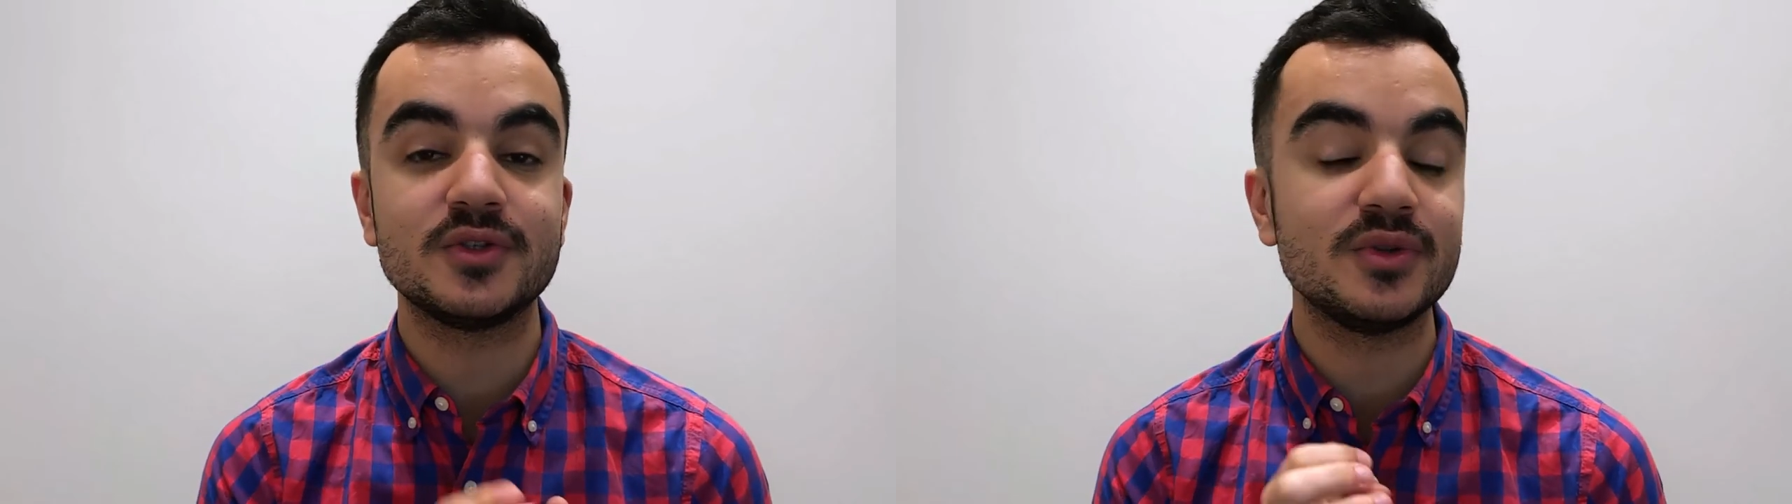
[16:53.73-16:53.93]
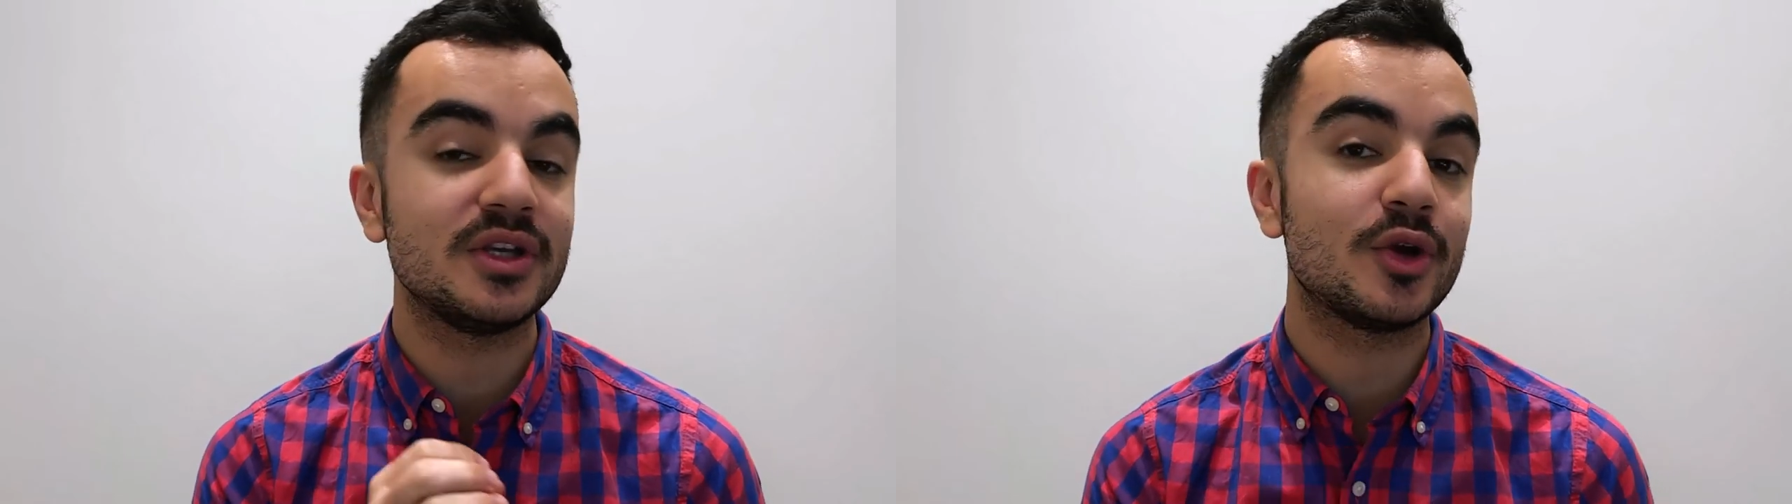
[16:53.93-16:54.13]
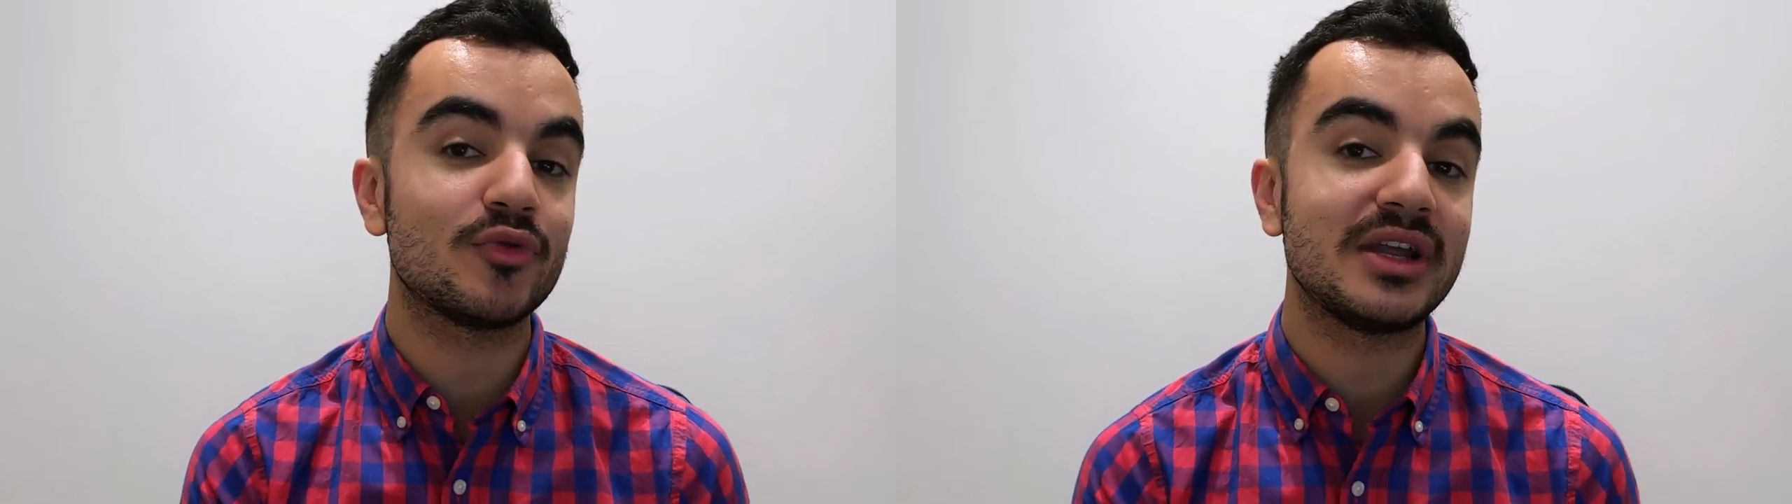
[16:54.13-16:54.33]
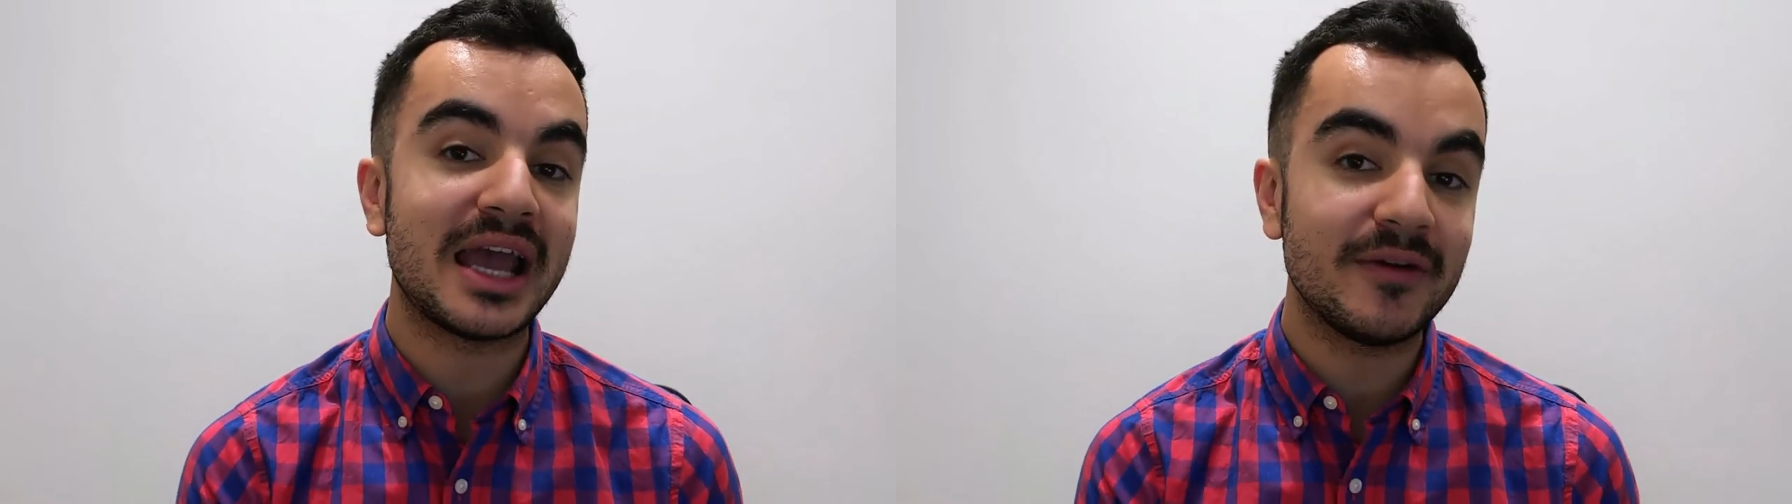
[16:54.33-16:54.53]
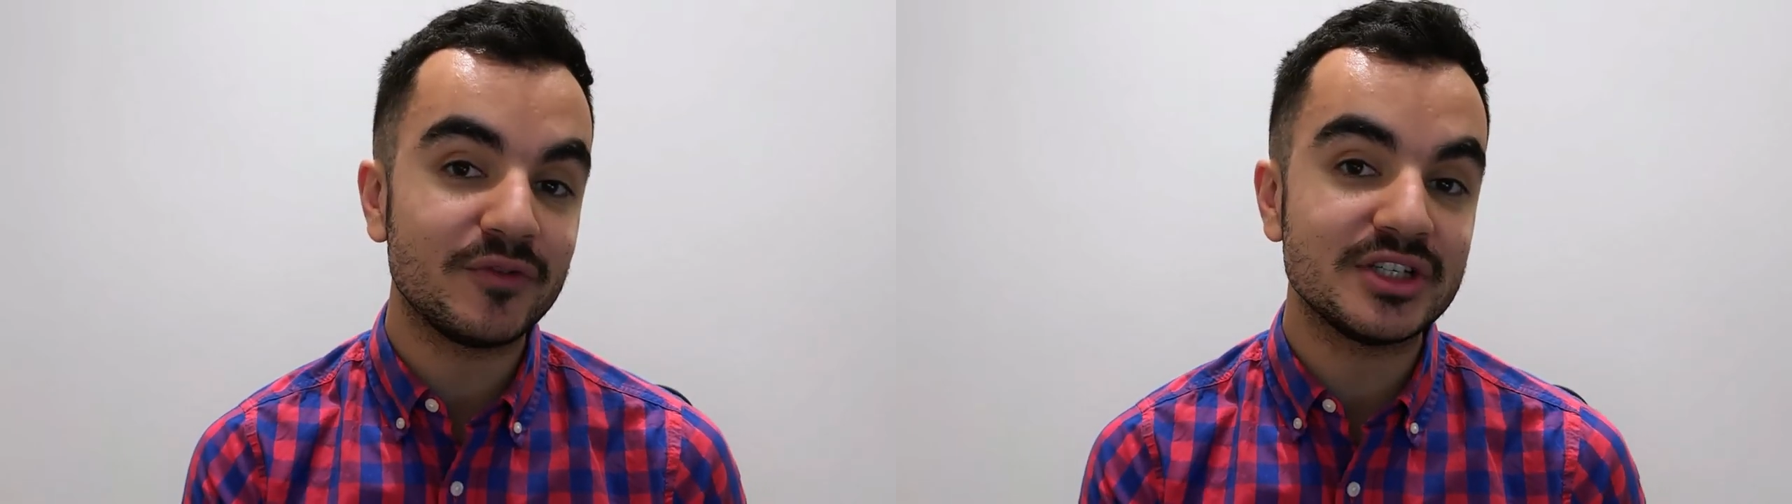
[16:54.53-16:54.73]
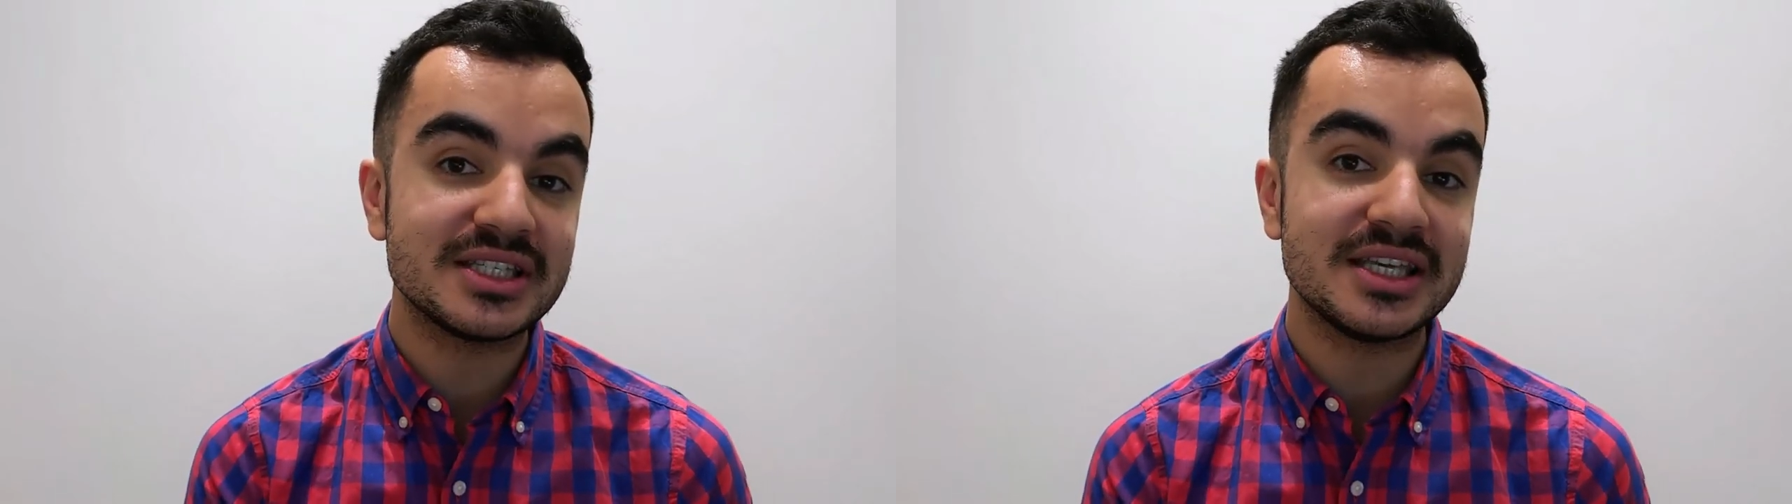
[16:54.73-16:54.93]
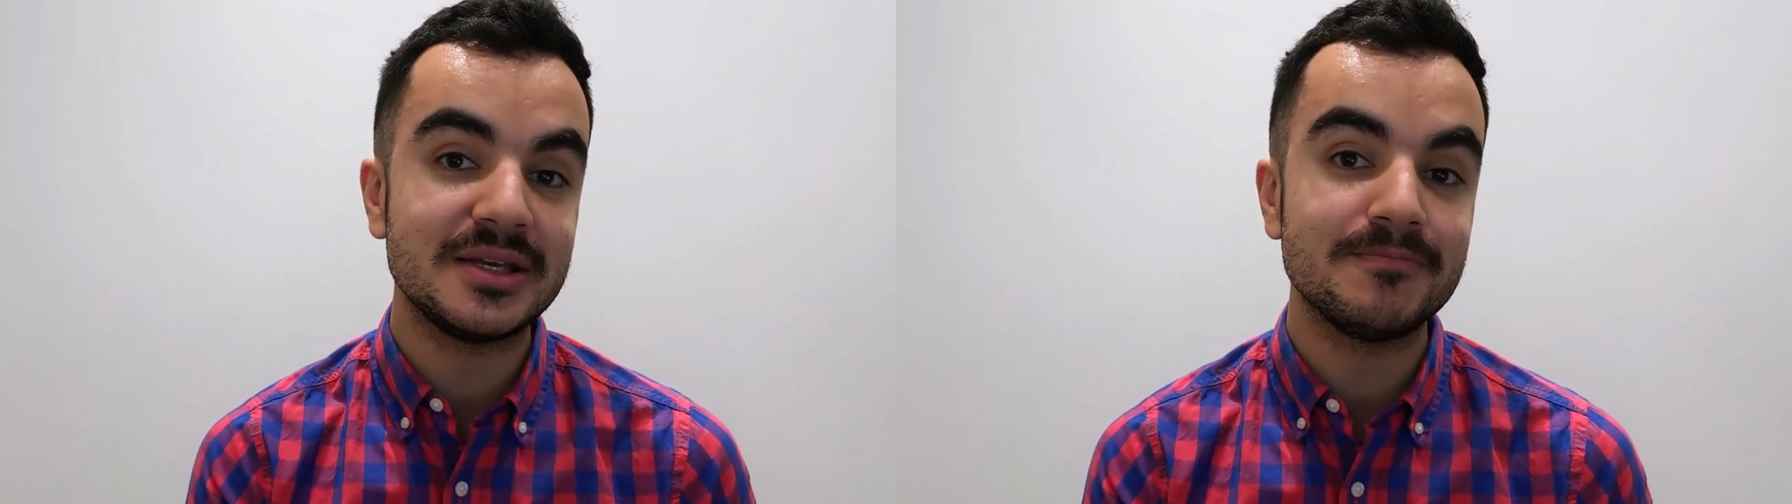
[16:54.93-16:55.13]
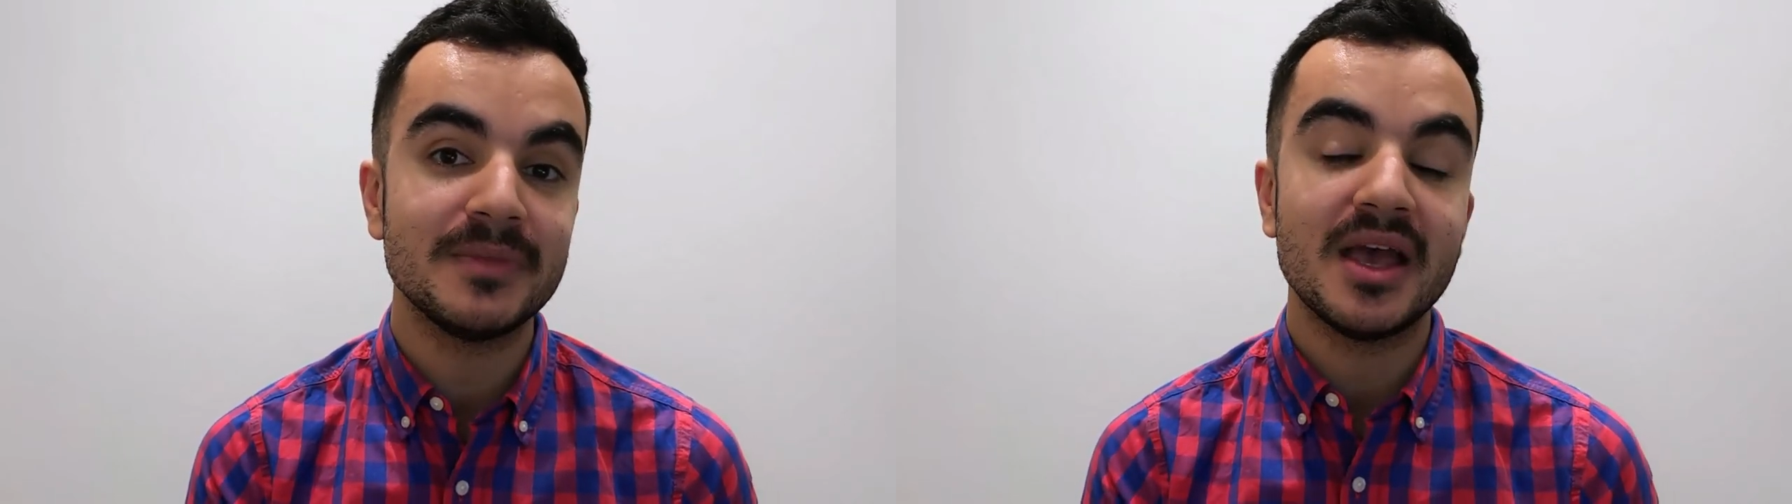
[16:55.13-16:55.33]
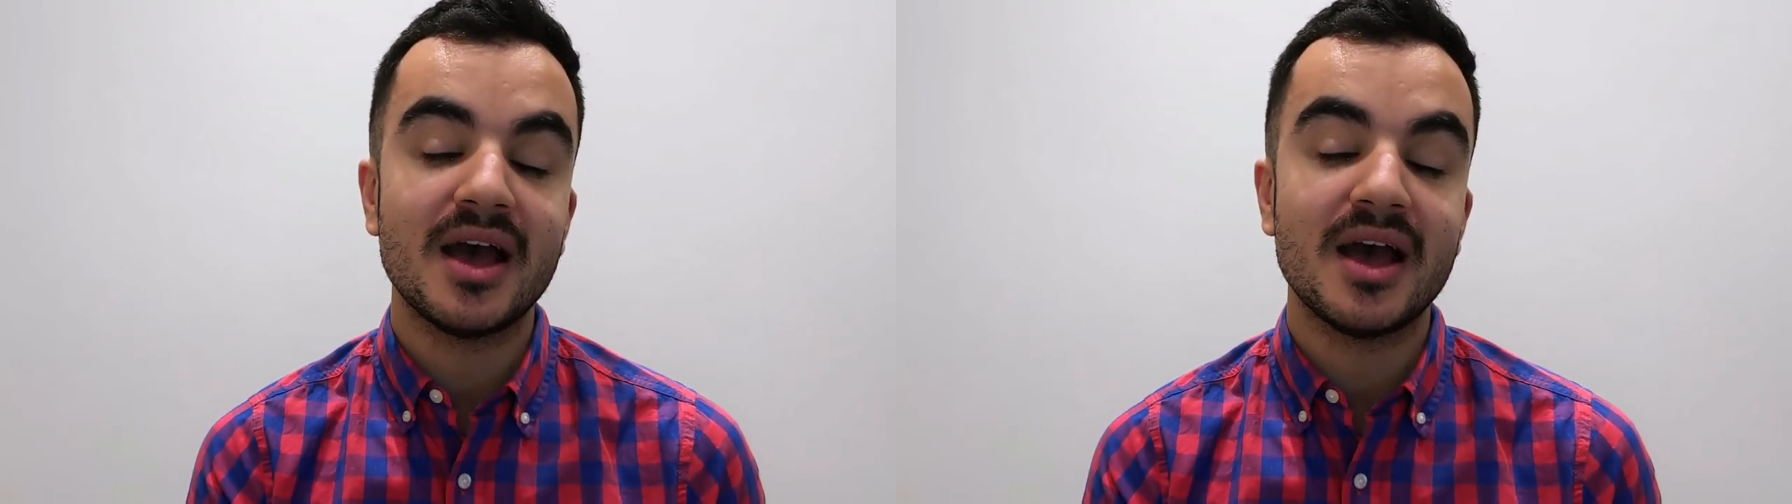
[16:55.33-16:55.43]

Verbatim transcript: to the career average scheme.